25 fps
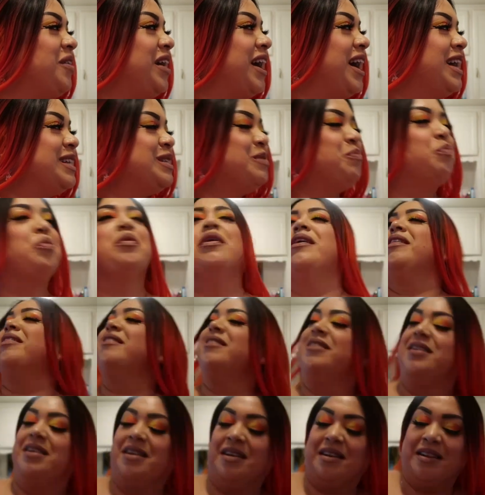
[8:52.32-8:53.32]
ass
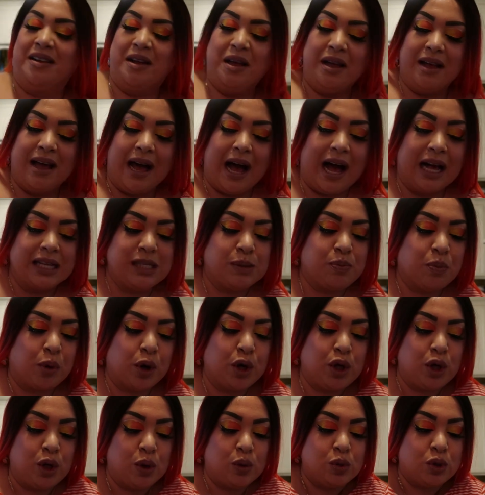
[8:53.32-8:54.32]
brother, as
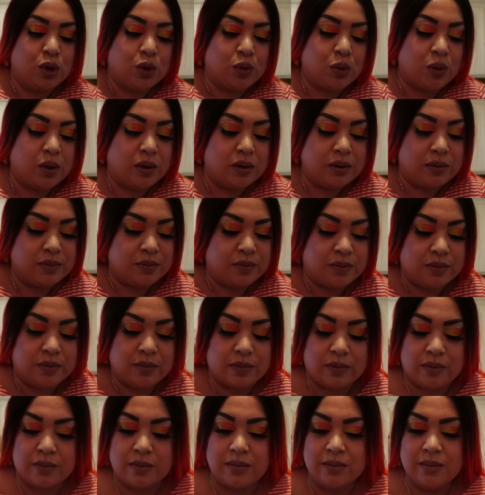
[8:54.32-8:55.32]
per usual.
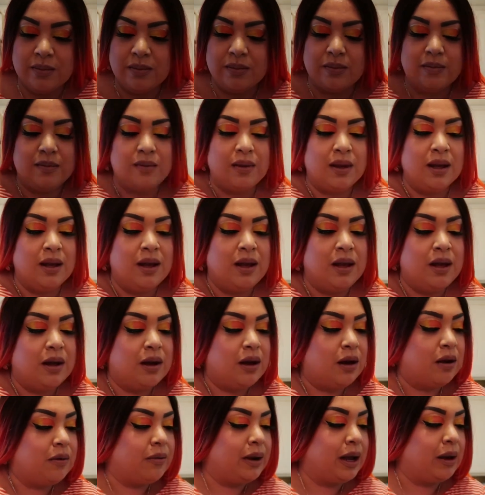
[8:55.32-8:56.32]

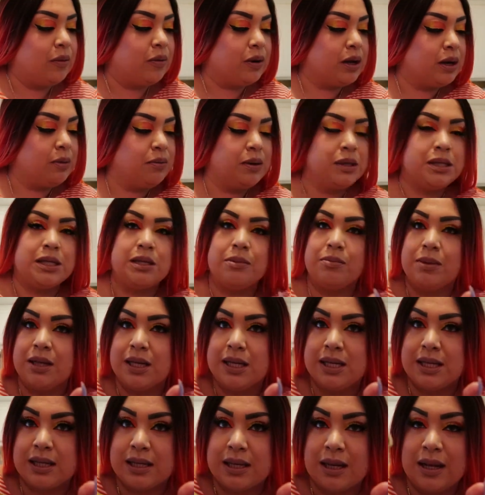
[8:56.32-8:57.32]
All right, we're gonna put some of
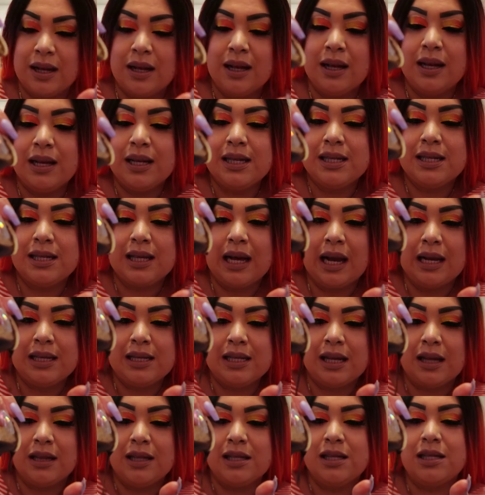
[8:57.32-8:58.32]
this
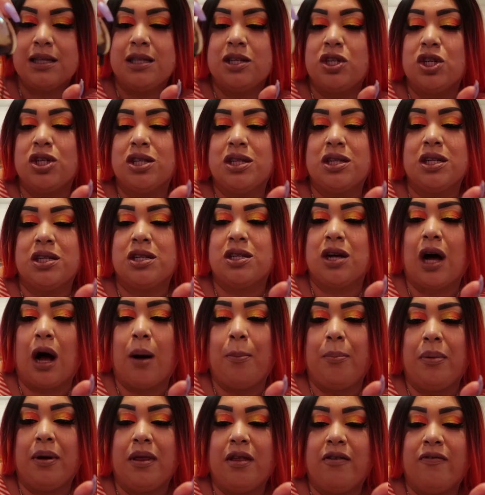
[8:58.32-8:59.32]
salsa. This is just the
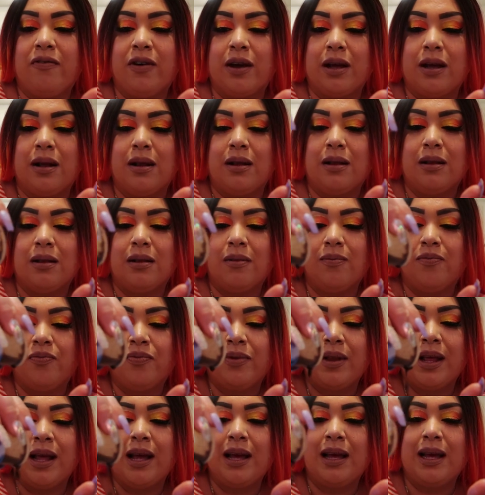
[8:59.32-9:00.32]
top of the fucking
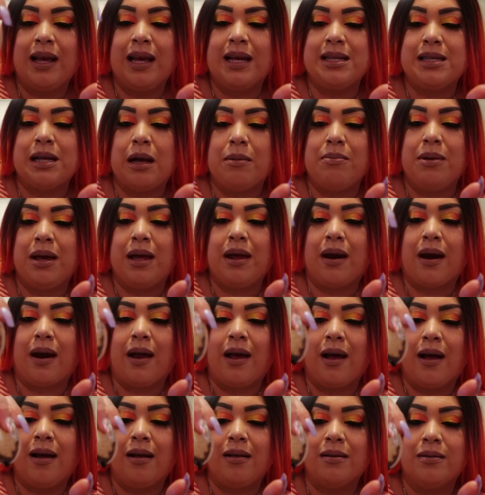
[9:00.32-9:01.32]

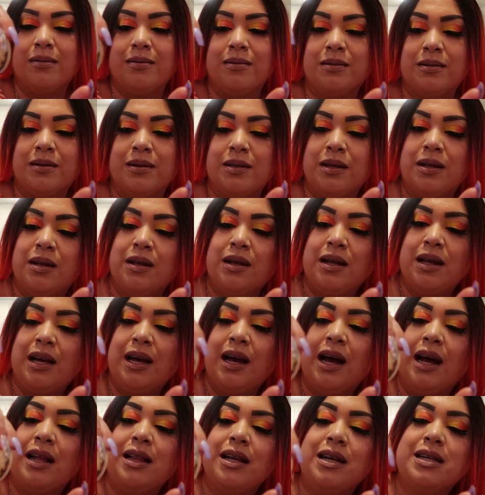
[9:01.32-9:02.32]
quesabirria.
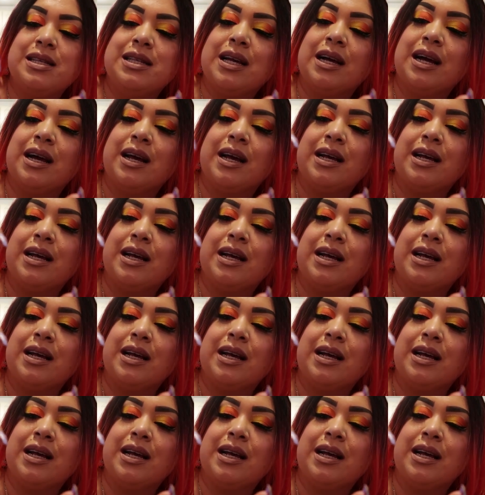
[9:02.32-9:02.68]
I think it's like